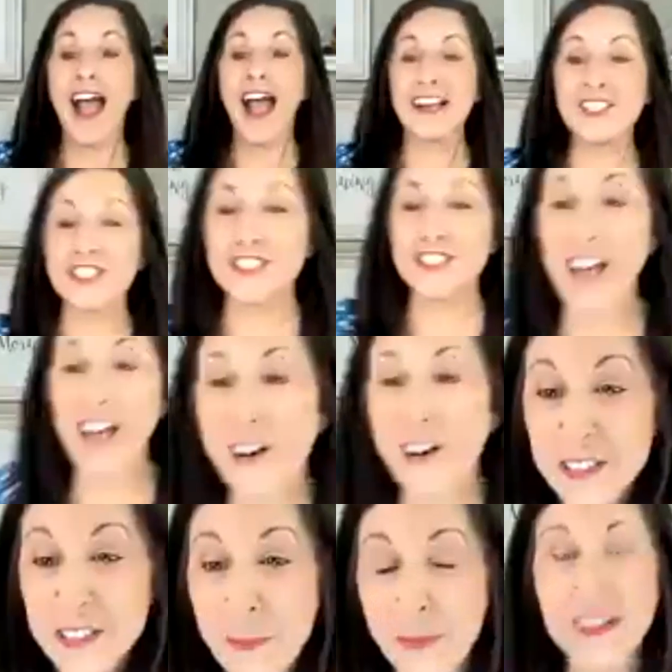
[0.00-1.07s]
I just know
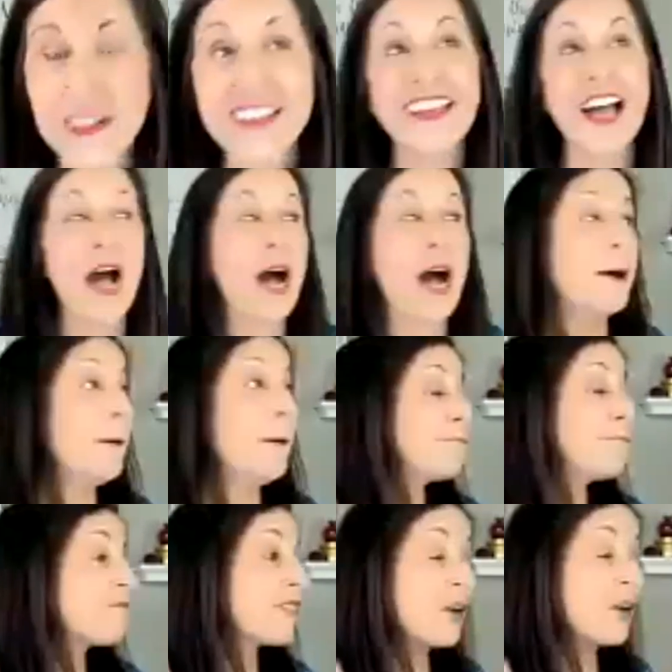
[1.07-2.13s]
it's a pretty uh,
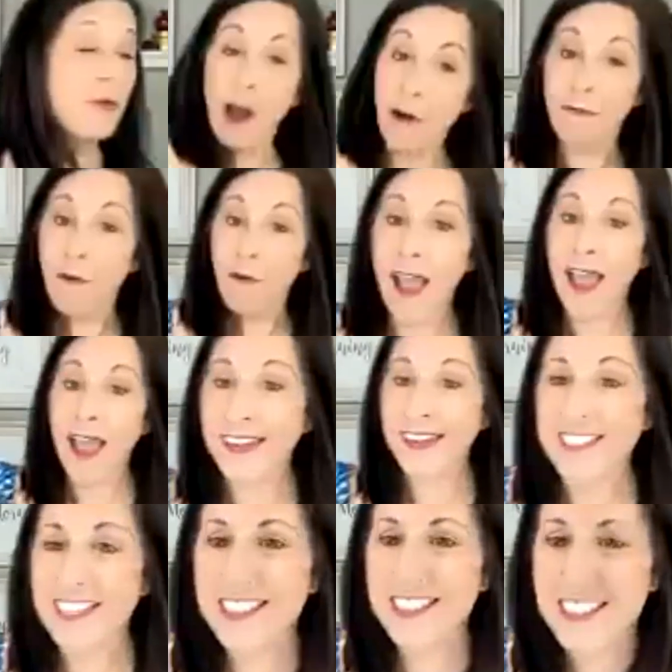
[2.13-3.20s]
rough way
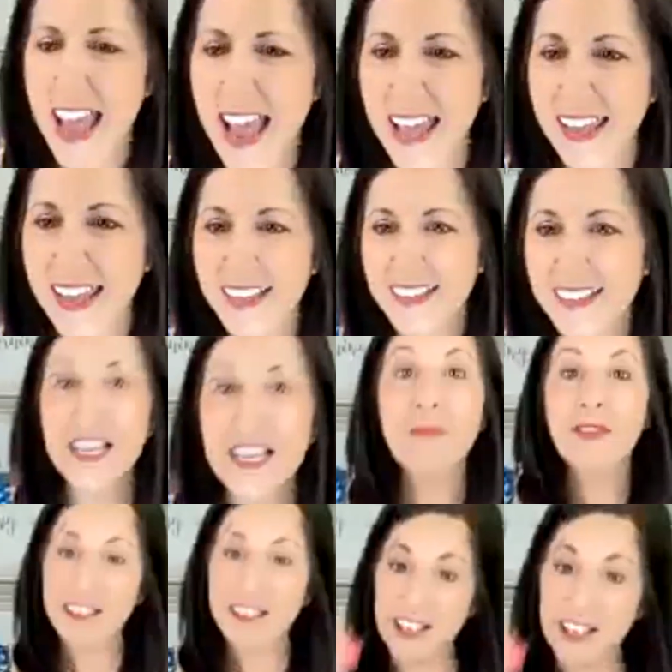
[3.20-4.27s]
to say
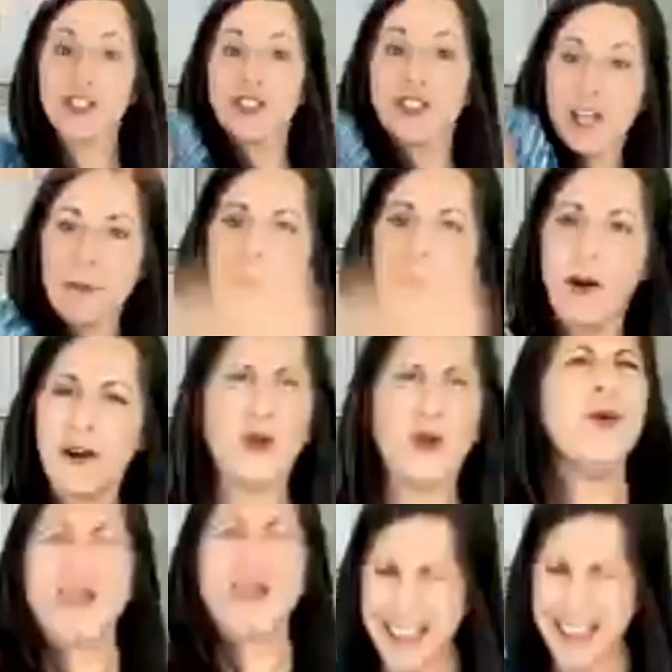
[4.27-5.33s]
something, you know, to the opponent.
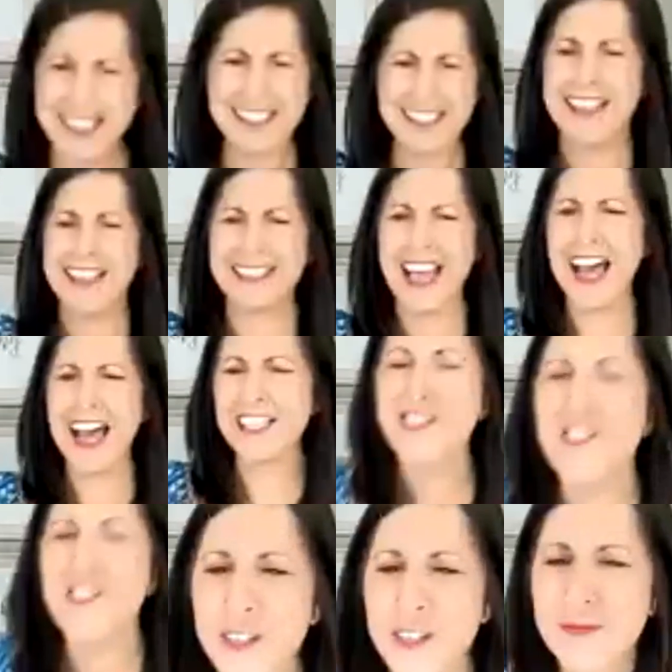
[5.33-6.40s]
Who is this
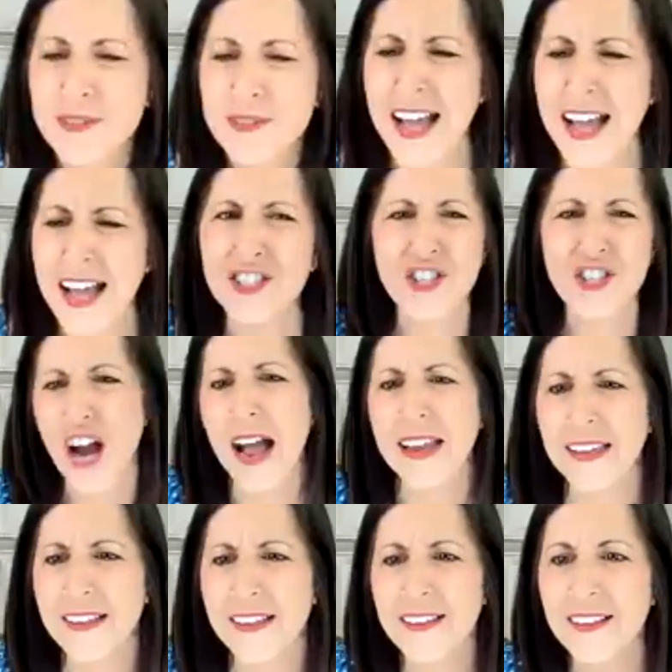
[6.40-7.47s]
uncircumcised
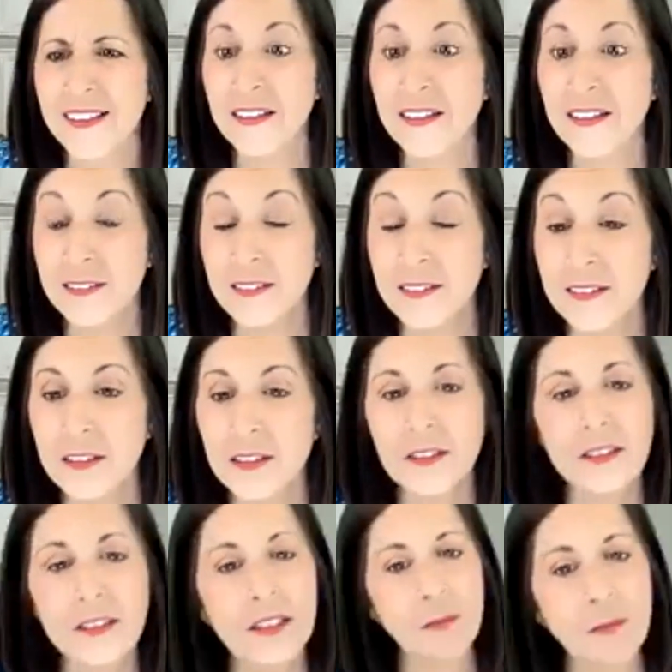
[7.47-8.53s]
giant?
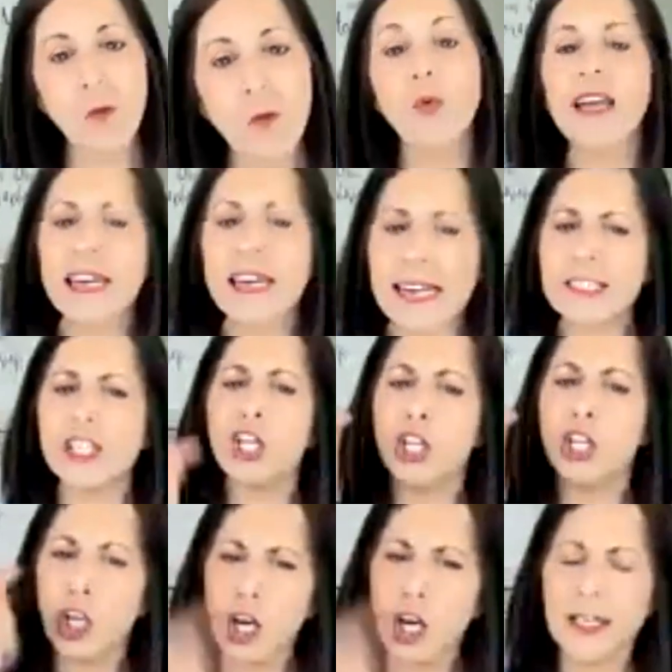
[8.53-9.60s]
Come on, we need to
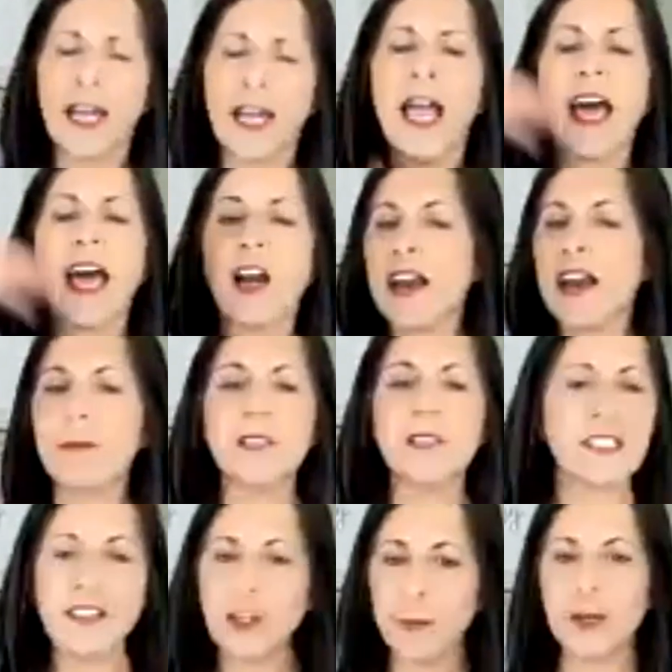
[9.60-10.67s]
look at our enemies,
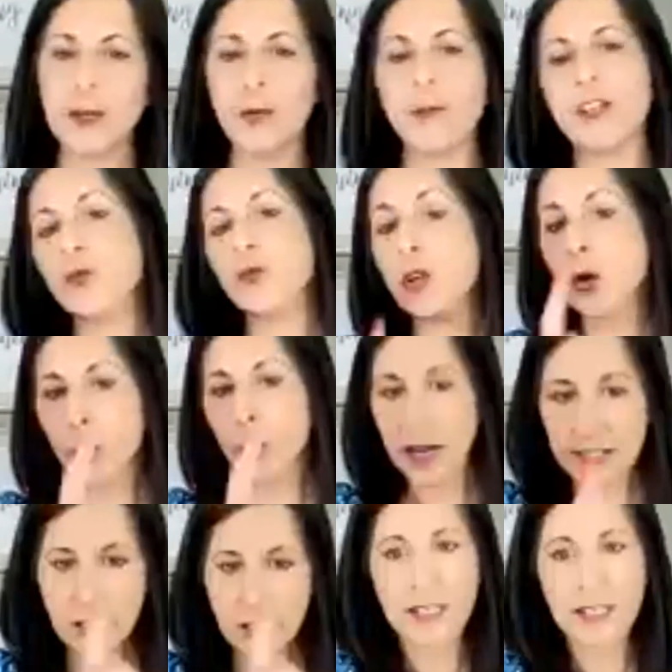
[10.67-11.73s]
not the people, because we don't
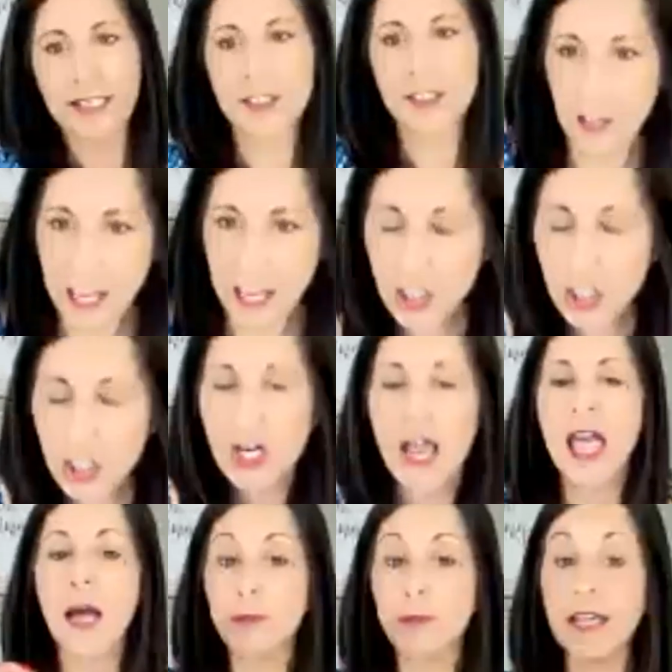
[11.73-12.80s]
wrestle against flesh
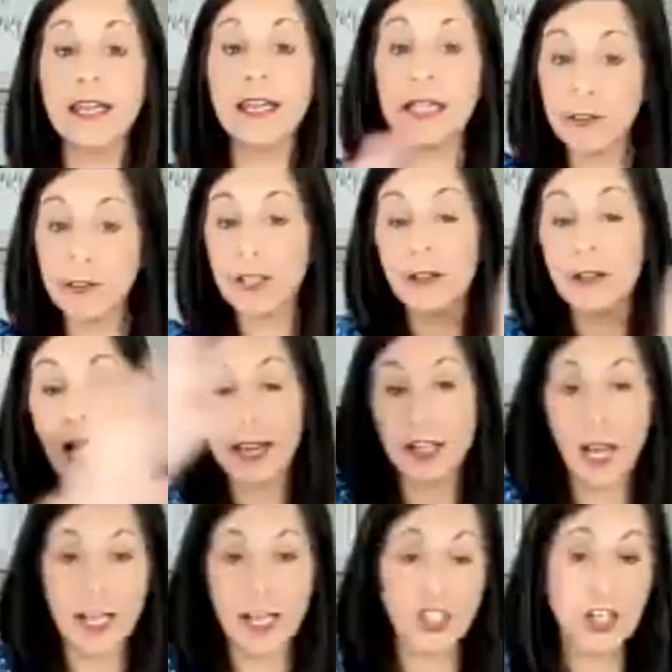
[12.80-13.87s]
and blood. And even I,
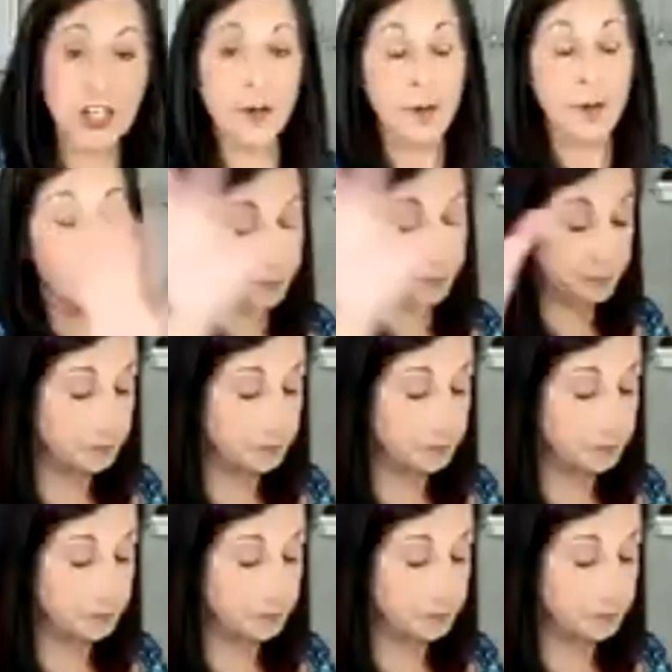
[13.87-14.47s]
I shared about